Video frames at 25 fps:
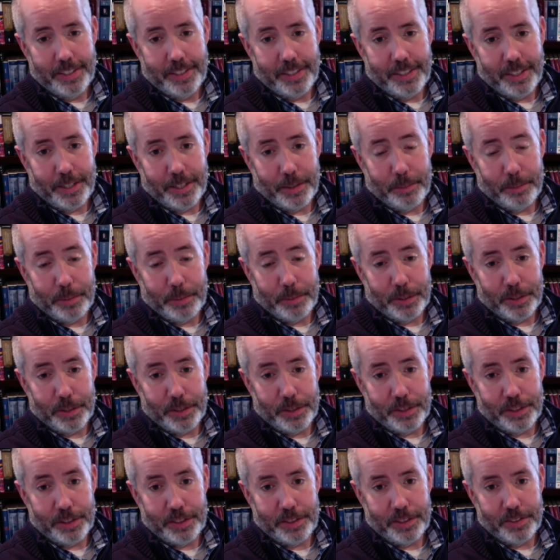uh,
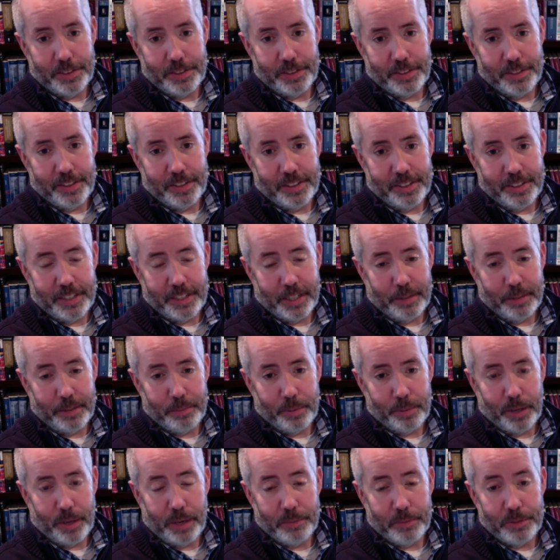because they
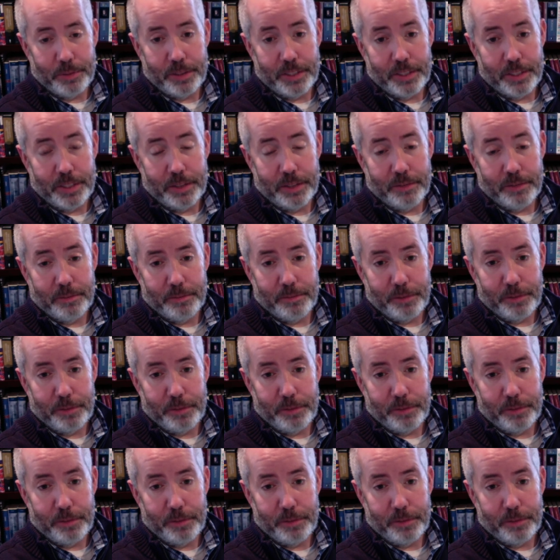perhaps didn't